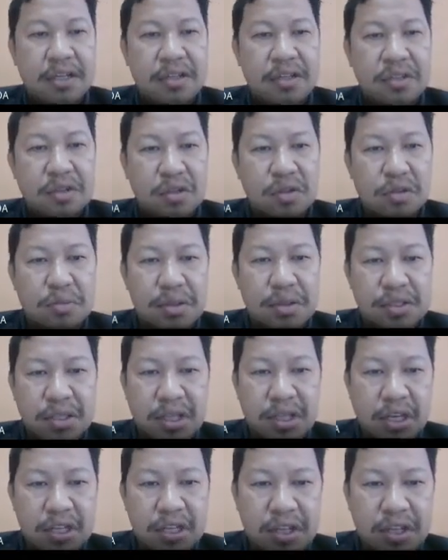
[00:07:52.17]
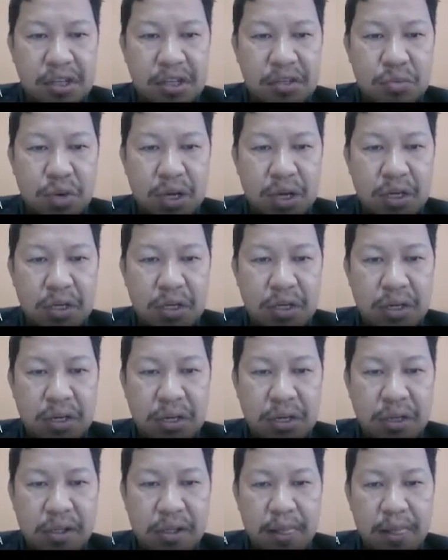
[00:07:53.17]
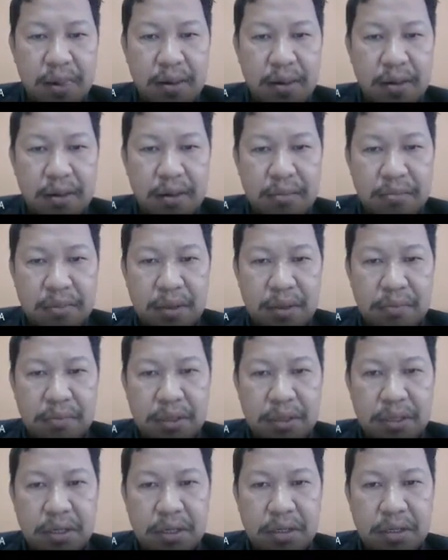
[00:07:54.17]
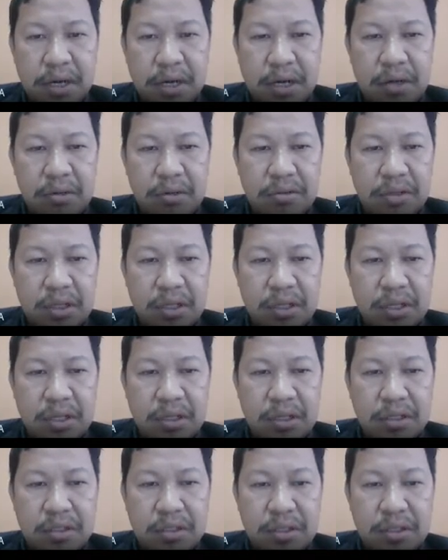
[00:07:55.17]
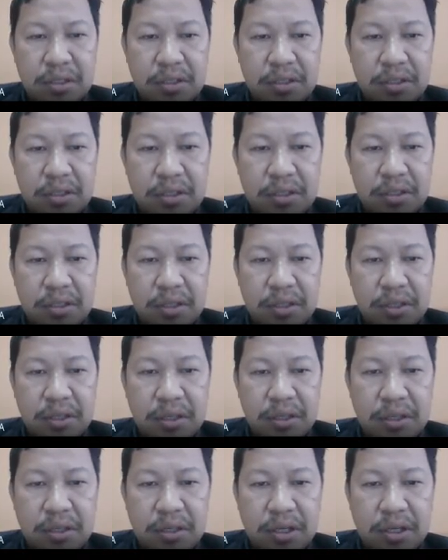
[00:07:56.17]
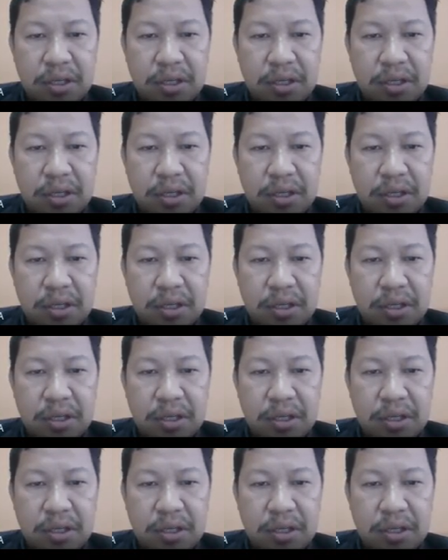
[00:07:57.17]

So basically, test 1 maybe around in